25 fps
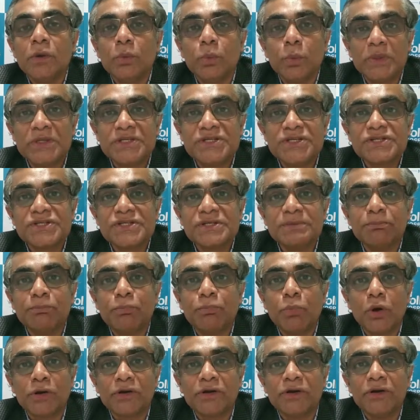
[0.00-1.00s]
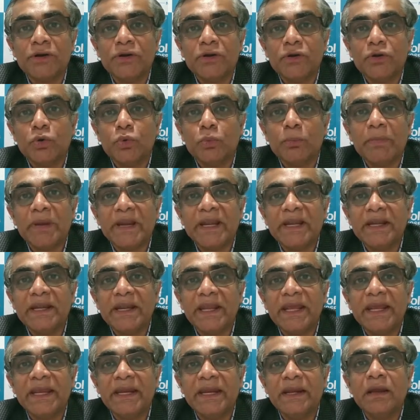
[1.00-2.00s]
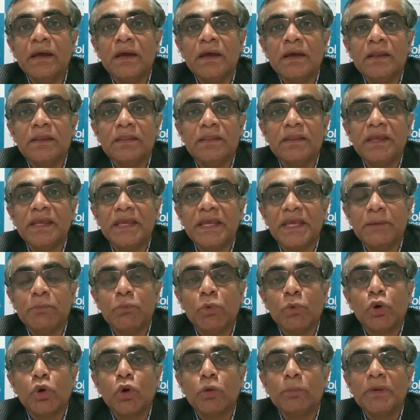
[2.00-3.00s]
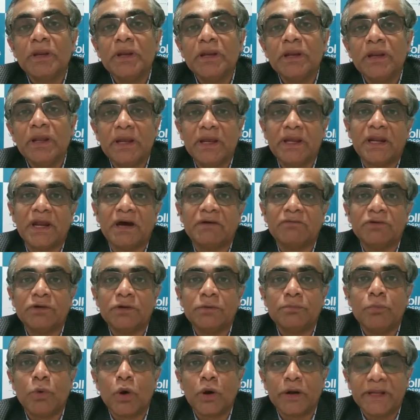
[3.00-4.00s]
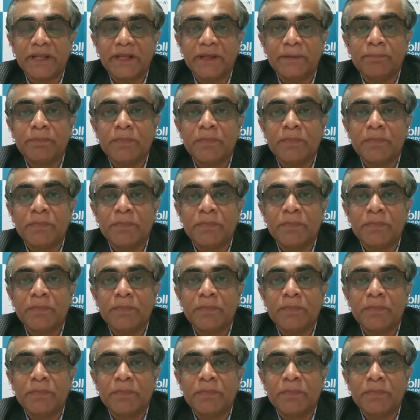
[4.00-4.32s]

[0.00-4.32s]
which is important to maintain the hemoglobin in our body.